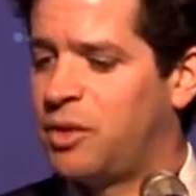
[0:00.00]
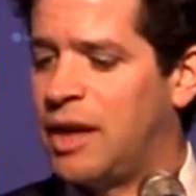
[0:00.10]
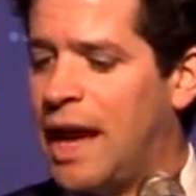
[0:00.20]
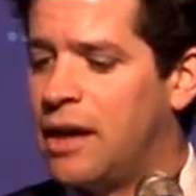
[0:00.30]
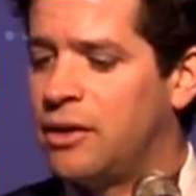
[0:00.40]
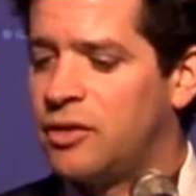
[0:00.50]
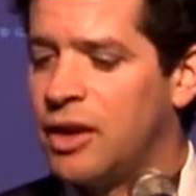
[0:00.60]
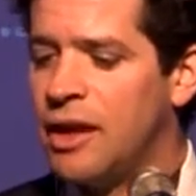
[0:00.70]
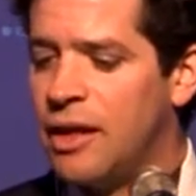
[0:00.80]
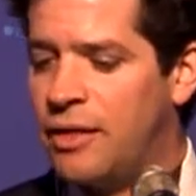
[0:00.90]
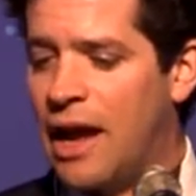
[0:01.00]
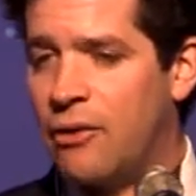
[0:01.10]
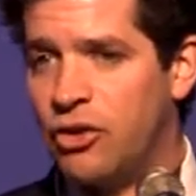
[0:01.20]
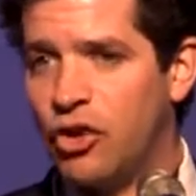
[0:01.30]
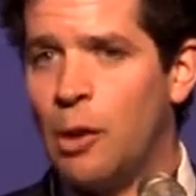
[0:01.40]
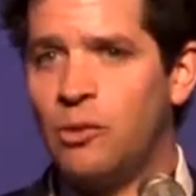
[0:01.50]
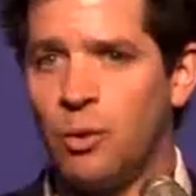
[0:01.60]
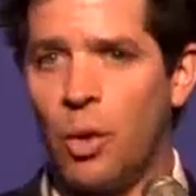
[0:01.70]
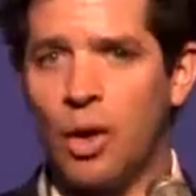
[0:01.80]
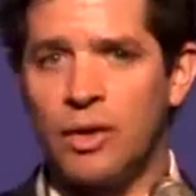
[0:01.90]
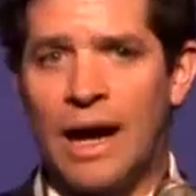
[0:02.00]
standards there in terms of what